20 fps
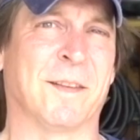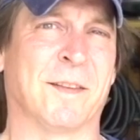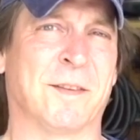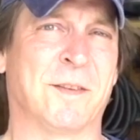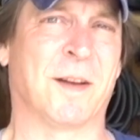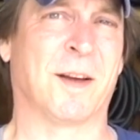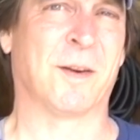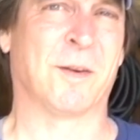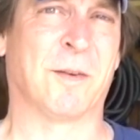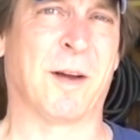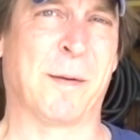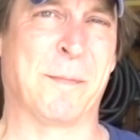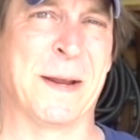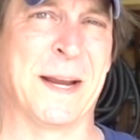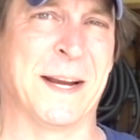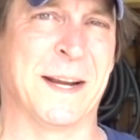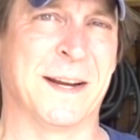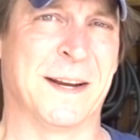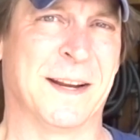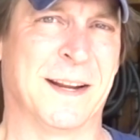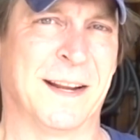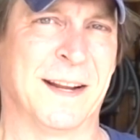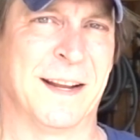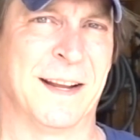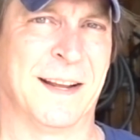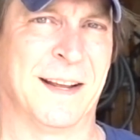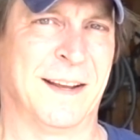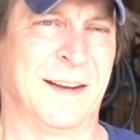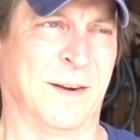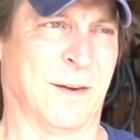of the tunnel, I mean,
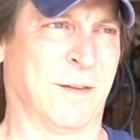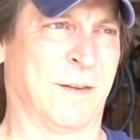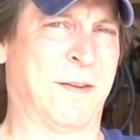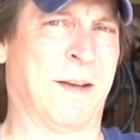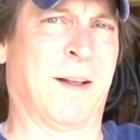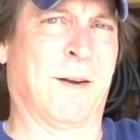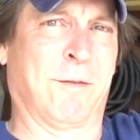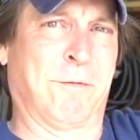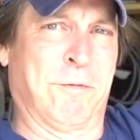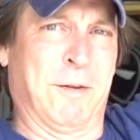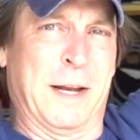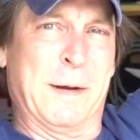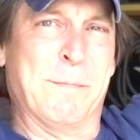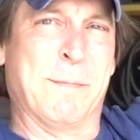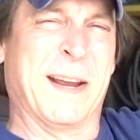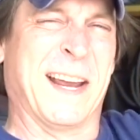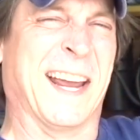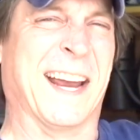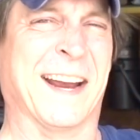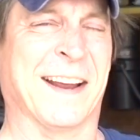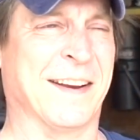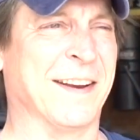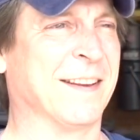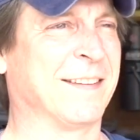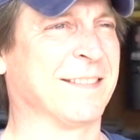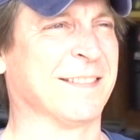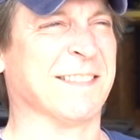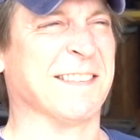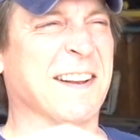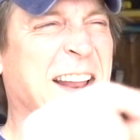you know, the tunnel's really big, and
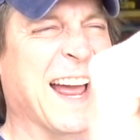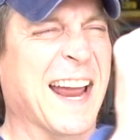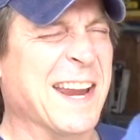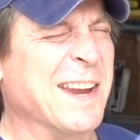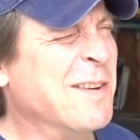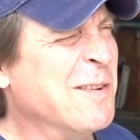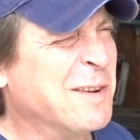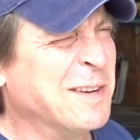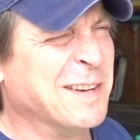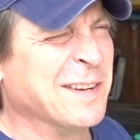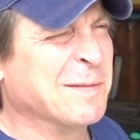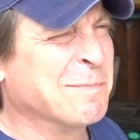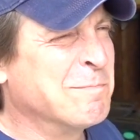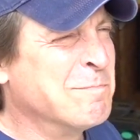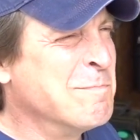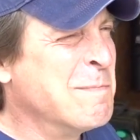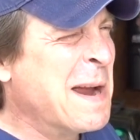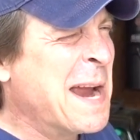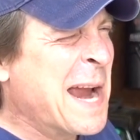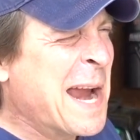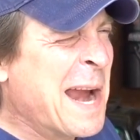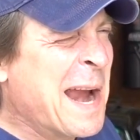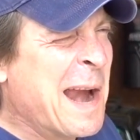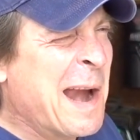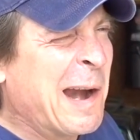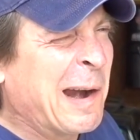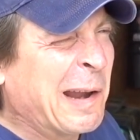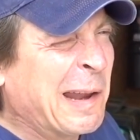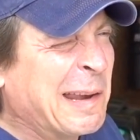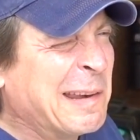this is light. You can just
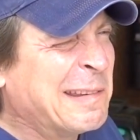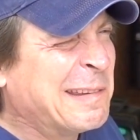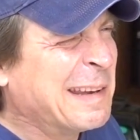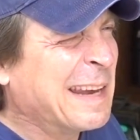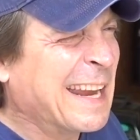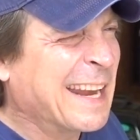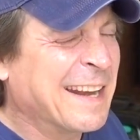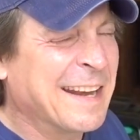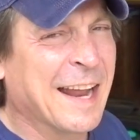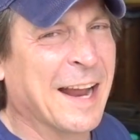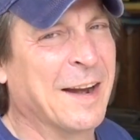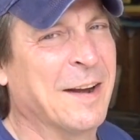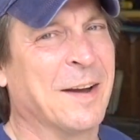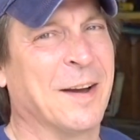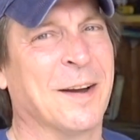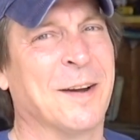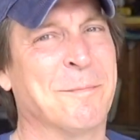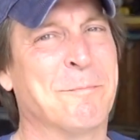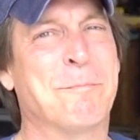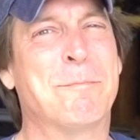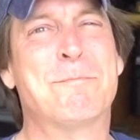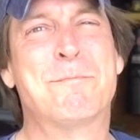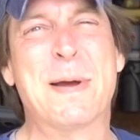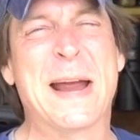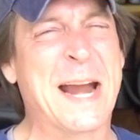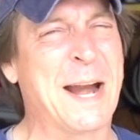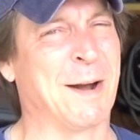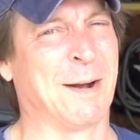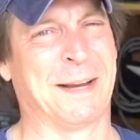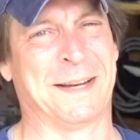barely see it down there.
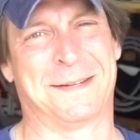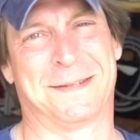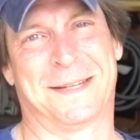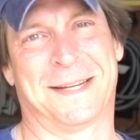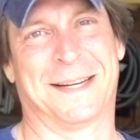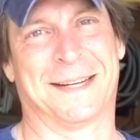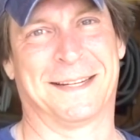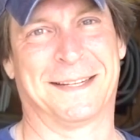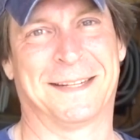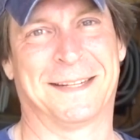Barely see it.